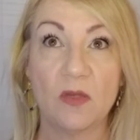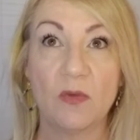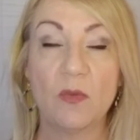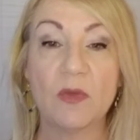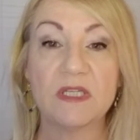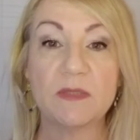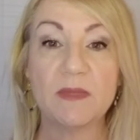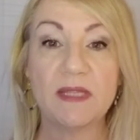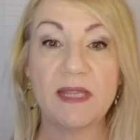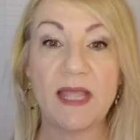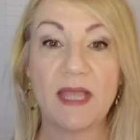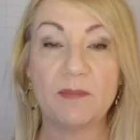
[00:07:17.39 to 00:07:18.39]
We want to be
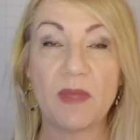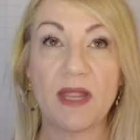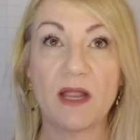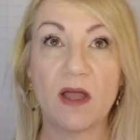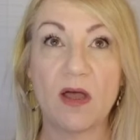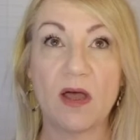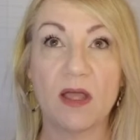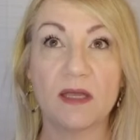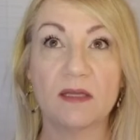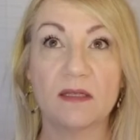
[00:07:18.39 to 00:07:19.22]
led by God.